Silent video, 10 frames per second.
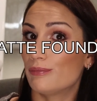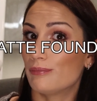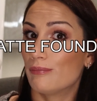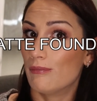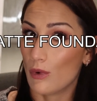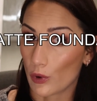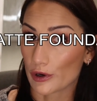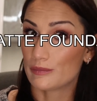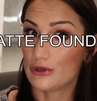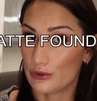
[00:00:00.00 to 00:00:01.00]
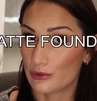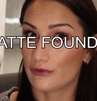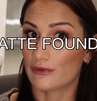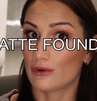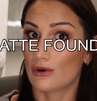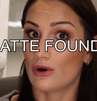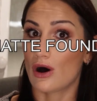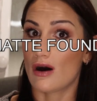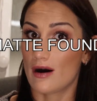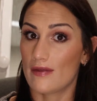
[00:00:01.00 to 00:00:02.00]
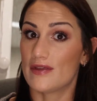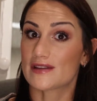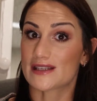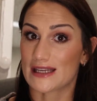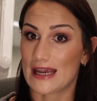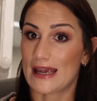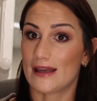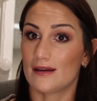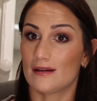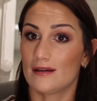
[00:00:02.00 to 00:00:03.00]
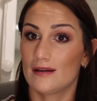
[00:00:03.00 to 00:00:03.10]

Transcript: more beautiful on the skin